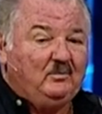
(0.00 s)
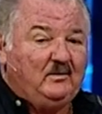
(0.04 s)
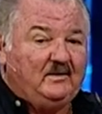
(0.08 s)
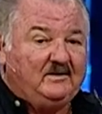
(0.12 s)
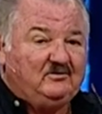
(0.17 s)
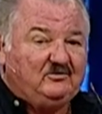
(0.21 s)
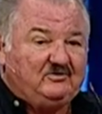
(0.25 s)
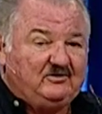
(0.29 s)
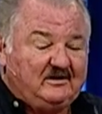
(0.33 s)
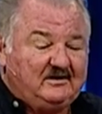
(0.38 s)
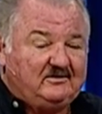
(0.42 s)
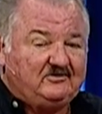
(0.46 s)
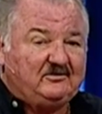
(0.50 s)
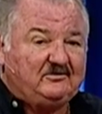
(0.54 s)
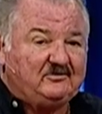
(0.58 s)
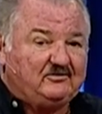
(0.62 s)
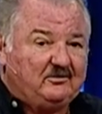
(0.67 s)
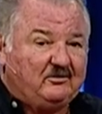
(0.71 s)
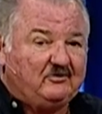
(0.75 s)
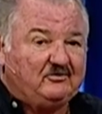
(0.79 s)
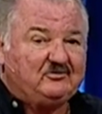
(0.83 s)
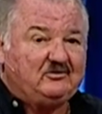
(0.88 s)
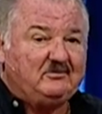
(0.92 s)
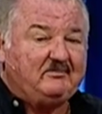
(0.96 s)
When Jesus
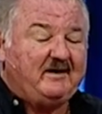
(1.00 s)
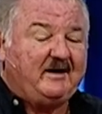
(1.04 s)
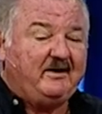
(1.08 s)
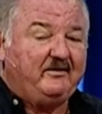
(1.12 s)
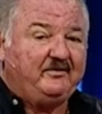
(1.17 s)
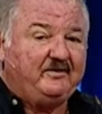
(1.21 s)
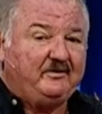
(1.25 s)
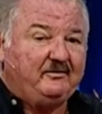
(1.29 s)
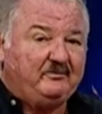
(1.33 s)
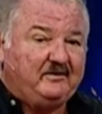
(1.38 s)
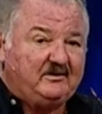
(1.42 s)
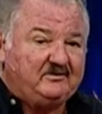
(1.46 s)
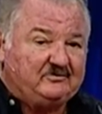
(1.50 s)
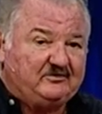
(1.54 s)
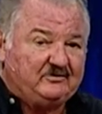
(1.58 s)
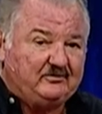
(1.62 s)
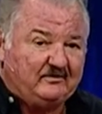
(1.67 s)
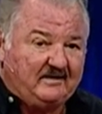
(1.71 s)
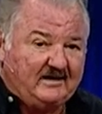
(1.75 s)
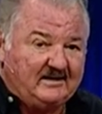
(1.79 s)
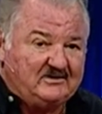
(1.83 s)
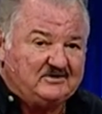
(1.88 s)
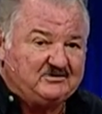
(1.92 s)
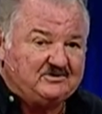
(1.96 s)
talks about the
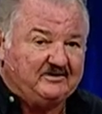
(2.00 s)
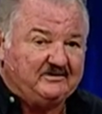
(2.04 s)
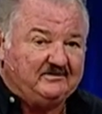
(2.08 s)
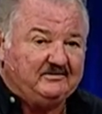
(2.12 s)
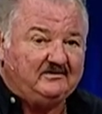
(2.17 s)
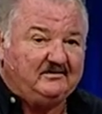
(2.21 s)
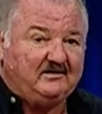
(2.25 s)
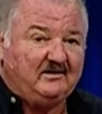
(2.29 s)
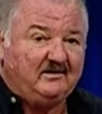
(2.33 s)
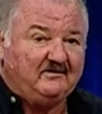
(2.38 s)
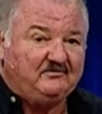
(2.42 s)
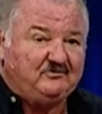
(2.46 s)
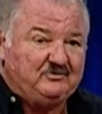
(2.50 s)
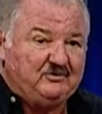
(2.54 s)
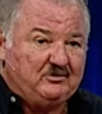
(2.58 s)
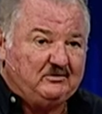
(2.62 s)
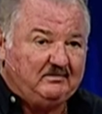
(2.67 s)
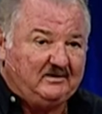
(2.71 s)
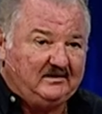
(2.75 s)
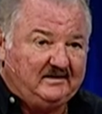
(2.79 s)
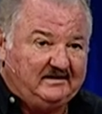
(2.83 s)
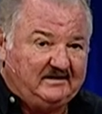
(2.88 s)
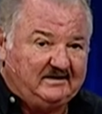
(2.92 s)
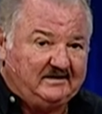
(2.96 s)
restoration of
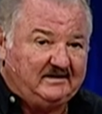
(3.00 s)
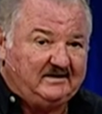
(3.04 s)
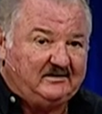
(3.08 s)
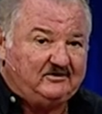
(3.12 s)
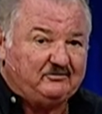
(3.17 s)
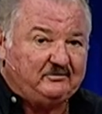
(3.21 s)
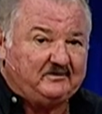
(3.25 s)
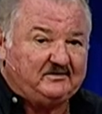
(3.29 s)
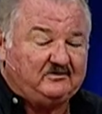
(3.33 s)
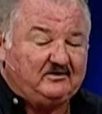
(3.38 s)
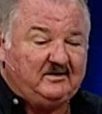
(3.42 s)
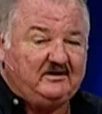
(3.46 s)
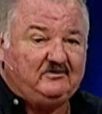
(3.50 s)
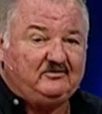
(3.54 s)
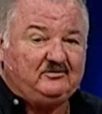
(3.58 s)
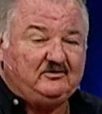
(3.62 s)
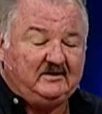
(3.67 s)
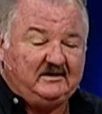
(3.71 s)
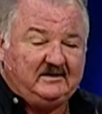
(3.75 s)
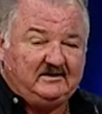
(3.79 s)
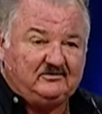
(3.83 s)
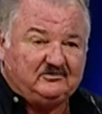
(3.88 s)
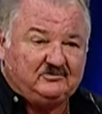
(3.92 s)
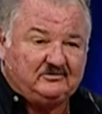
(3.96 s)
Jubilee, he's, he's,
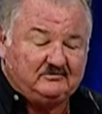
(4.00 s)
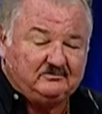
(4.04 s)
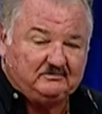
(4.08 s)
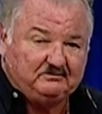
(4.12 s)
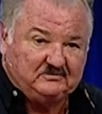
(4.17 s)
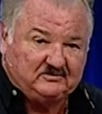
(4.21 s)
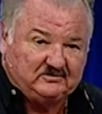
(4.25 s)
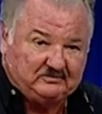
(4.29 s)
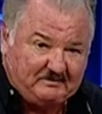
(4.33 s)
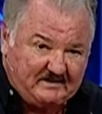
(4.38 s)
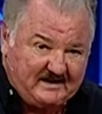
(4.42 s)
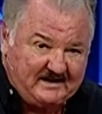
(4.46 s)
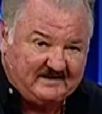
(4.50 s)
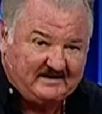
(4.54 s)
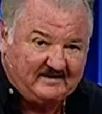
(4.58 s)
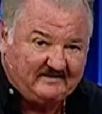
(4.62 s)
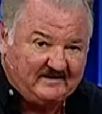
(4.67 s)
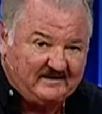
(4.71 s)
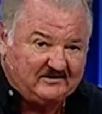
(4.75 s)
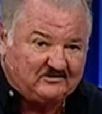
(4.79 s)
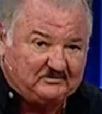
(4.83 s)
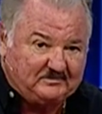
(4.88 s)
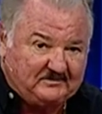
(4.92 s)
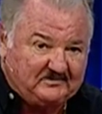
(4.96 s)
he's speaking
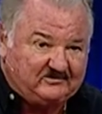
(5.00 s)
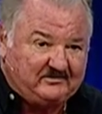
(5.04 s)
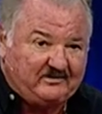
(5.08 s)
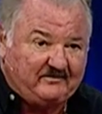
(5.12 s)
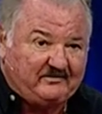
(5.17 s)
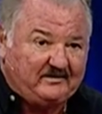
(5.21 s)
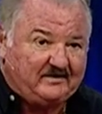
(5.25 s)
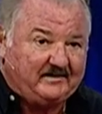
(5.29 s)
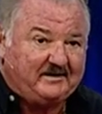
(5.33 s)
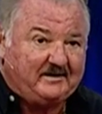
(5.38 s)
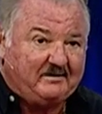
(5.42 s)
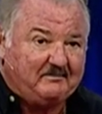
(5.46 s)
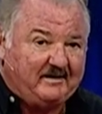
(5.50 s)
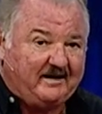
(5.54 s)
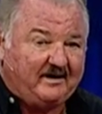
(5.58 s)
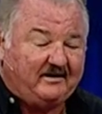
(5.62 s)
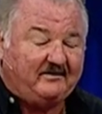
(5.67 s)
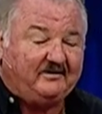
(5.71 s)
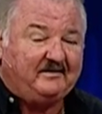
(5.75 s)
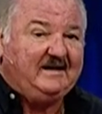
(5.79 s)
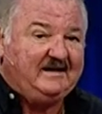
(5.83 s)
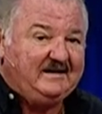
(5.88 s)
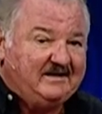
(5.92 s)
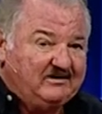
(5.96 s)
there specifically
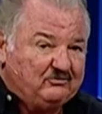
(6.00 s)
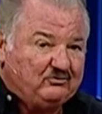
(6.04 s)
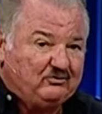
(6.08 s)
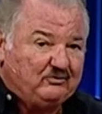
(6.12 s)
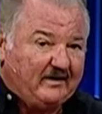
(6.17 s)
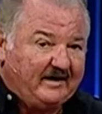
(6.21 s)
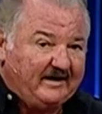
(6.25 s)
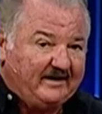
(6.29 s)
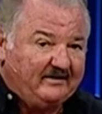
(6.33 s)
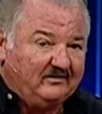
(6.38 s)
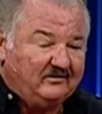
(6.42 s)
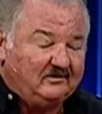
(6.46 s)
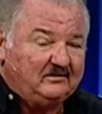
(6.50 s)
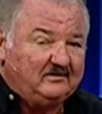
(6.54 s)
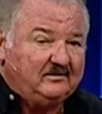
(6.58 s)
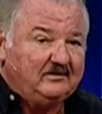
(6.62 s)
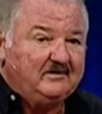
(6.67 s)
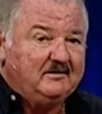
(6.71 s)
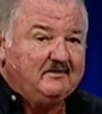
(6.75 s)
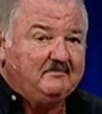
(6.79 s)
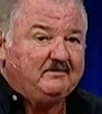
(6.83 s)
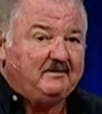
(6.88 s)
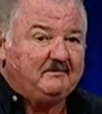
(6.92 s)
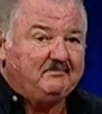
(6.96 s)
about Israel
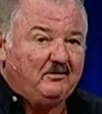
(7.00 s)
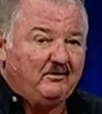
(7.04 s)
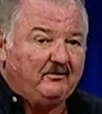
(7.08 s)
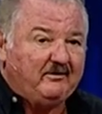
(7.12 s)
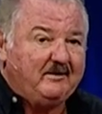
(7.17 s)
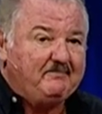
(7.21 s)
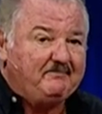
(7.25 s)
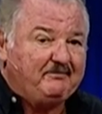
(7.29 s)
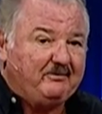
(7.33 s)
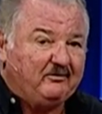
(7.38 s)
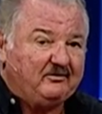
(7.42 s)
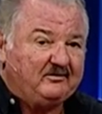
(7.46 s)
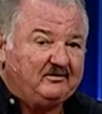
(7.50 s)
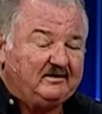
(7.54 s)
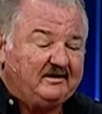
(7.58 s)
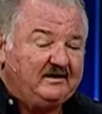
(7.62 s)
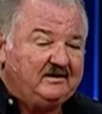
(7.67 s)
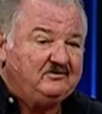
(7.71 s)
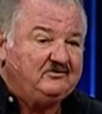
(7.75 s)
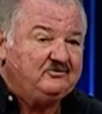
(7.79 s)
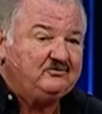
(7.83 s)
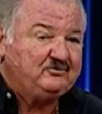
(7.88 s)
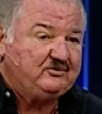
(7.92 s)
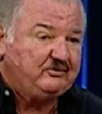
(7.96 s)
but more
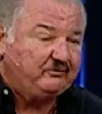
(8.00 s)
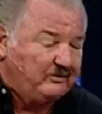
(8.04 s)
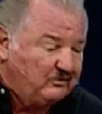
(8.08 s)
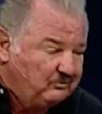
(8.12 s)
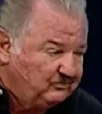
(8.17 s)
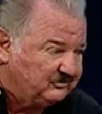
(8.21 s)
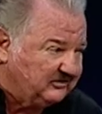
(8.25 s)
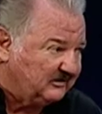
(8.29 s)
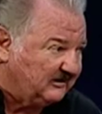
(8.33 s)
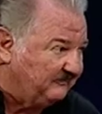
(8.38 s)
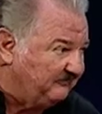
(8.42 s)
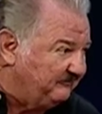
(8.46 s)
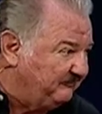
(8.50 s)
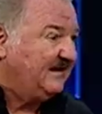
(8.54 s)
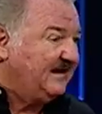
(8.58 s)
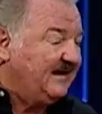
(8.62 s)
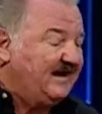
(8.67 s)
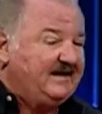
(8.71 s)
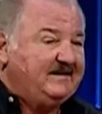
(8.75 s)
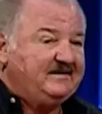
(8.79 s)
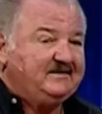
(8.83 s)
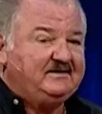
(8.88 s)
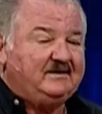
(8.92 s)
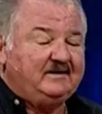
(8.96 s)
importantly, Jerusalem.
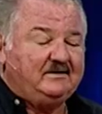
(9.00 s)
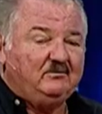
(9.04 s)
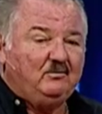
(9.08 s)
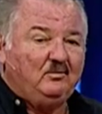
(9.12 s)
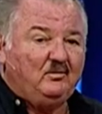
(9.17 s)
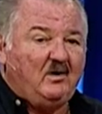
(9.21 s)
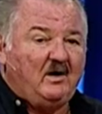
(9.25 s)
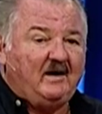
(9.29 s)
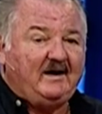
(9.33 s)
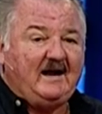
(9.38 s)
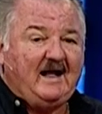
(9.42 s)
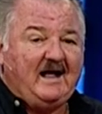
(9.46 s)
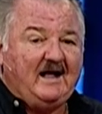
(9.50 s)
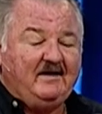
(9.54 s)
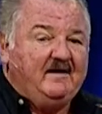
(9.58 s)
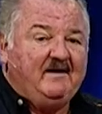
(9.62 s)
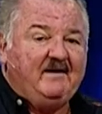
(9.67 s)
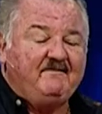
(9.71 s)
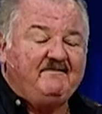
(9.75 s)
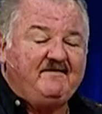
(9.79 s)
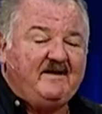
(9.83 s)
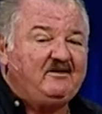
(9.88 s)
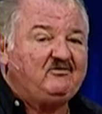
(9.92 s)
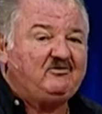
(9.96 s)
And that what
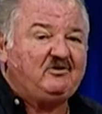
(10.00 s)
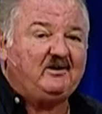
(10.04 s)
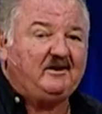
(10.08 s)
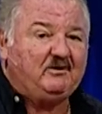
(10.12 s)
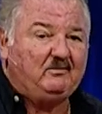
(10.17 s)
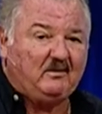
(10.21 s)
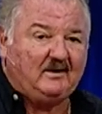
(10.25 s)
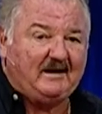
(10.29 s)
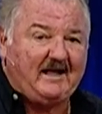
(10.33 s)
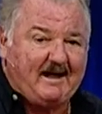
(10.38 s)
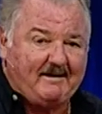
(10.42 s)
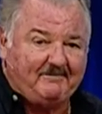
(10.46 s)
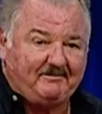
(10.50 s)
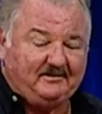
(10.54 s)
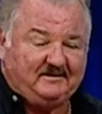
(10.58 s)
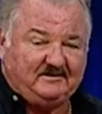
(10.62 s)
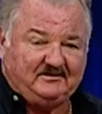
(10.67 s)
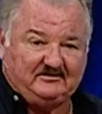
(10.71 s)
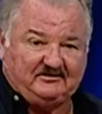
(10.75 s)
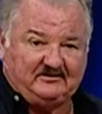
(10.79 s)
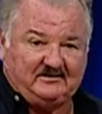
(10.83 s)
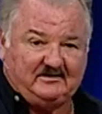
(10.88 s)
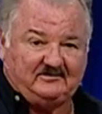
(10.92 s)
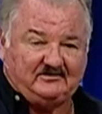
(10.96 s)
eventually will happen,
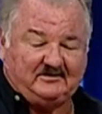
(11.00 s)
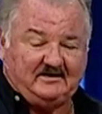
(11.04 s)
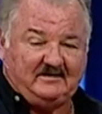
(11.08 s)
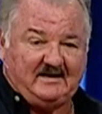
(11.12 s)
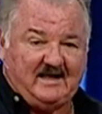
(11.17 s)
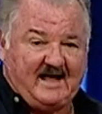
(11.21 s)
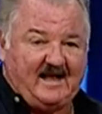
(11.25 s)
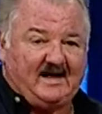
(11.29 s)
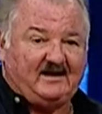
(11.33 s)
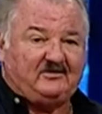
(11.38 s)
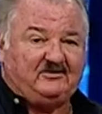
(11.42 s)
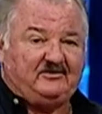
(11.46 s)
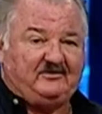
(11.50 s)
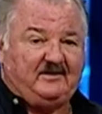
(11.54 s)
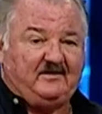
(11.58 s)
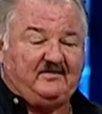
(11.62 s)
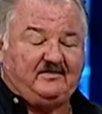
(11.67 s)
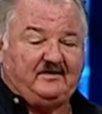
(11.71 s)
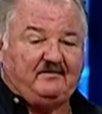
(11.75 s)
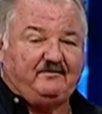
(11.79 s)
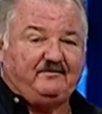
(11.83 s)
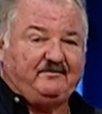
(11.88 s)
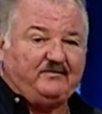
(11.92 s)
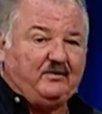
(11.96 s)
it says in Acts
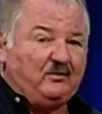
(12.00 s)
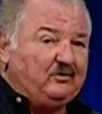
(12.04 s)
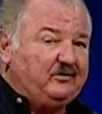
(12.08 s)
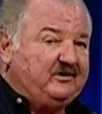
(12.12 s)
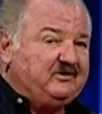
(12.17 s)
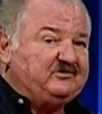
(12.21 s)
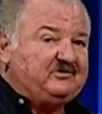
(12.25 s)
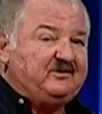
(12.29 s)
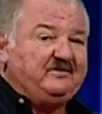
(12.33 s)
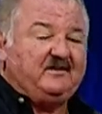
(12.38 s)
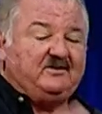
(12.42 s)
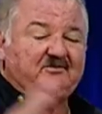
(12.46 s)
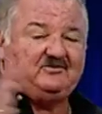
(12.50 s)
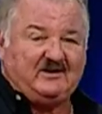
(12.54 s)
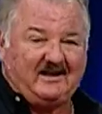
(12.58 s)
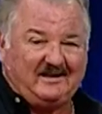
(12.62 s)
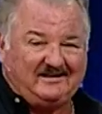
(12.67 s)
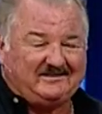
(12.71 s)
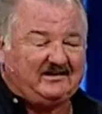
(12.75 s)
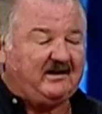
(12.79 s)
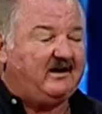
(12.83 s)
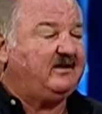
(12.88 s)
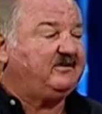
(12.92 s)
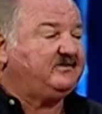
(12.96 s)
that the fullness of the
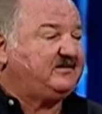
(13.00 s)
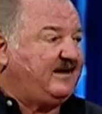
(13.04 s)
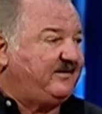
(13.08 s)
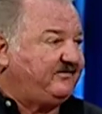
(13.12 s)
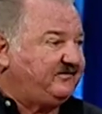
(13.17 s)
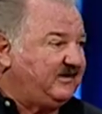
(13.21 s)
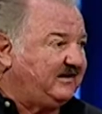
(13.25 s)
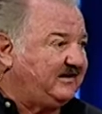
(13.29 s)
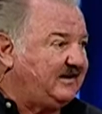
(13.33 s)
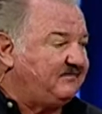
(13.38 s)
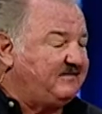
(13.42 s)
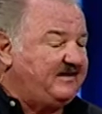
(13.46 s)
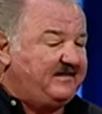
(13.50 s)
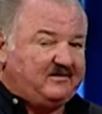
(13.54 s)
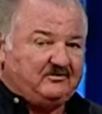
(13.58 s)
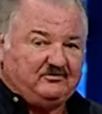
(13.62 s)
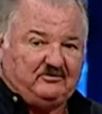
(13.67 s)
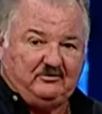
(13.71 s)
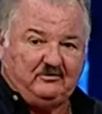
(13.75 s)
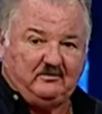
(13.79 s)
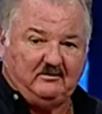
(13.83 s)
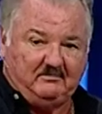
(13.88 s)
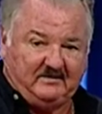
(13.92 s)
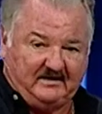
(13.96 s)
Gentiles have to come in.
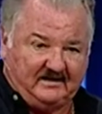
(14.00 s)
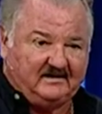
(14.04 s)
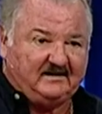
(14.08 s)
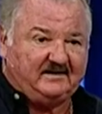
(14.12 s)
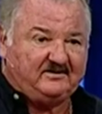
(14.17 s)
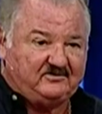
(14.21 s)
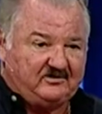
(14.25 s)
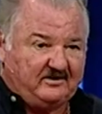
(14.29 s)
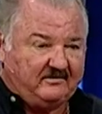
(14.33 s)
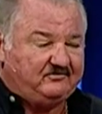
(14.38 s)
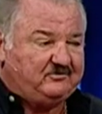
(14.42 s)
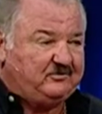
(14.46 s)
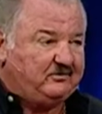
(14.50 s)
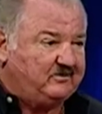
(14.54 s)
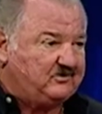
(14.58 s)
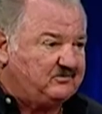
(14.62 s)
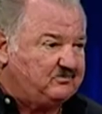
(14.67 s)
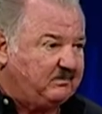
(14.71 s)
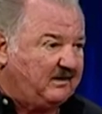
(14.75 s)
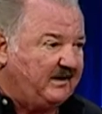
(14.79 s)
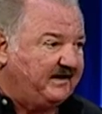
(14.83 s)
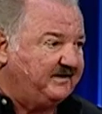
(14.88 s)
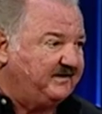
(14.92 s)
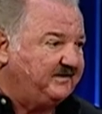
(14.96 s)
That's you and me, unless you have
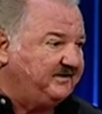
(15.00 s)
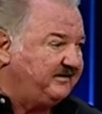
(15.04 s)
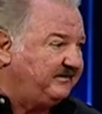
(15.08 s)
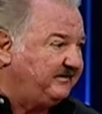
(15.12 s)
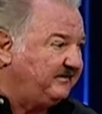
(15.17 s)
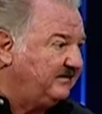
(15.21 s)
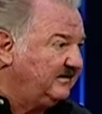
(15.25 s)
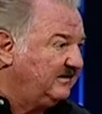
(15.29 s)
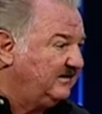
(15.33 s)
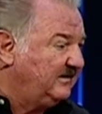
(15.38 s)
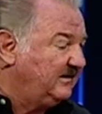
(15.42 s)
Jewish blood in you.